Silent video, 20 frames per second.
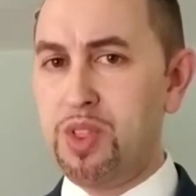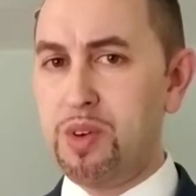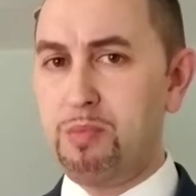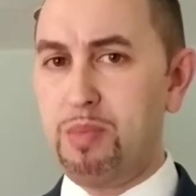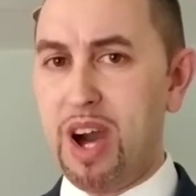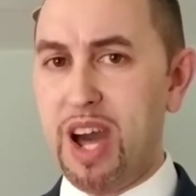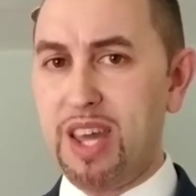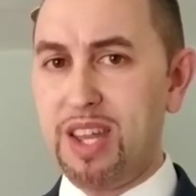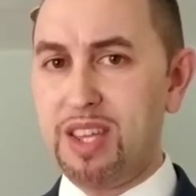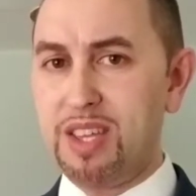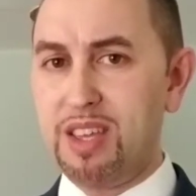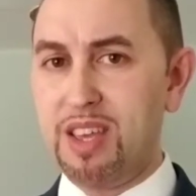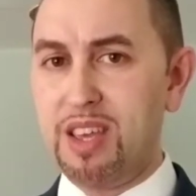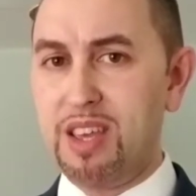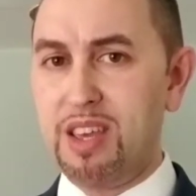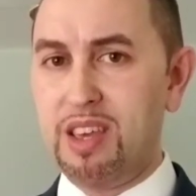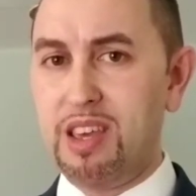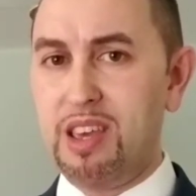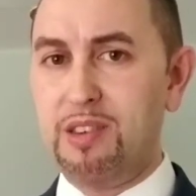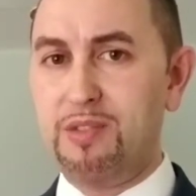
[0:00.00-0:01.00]
the body
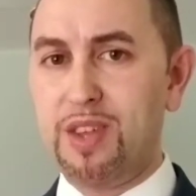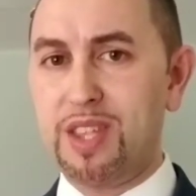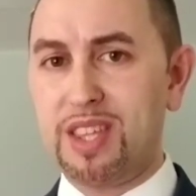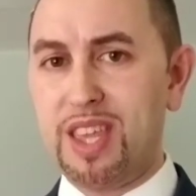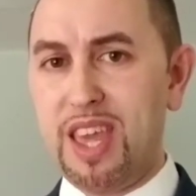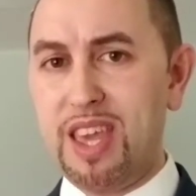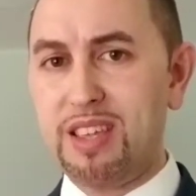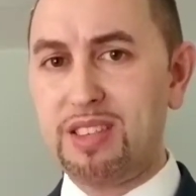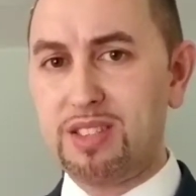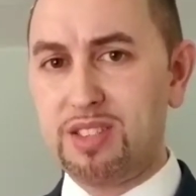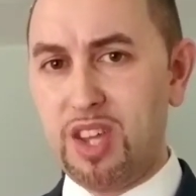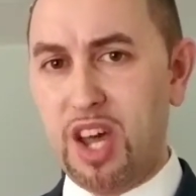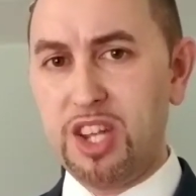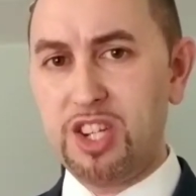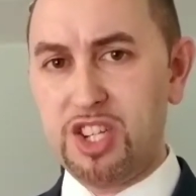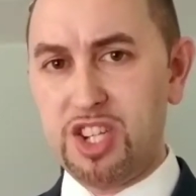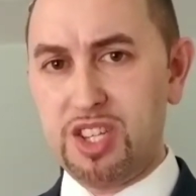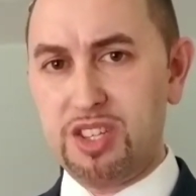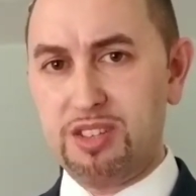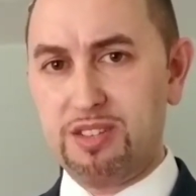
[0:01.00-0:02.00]
if it can't
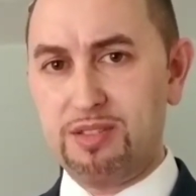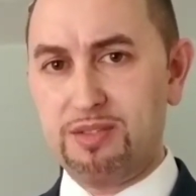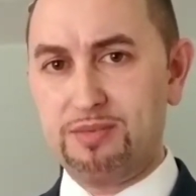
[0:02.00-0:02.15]
touch it?